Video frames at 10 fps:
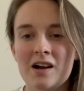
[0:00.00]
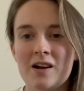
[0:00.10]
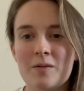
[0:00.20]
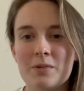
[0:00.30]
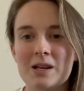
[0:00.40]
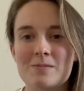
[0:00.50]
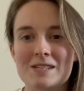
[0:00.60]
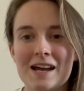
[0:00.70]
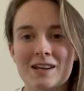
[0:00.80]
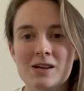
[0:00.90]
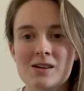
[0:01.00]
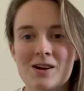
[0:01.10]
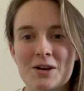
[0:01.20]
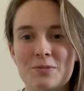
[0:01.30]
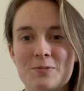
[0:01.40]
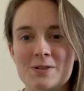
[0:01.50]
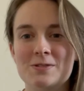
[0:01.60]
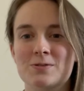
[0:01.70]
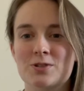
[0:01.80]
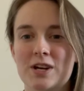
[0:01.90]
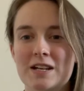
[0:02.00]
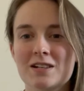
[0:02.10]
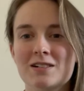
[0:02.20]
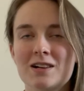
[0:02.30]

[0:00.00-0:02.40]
my name's Anna, I'm a personal trainer.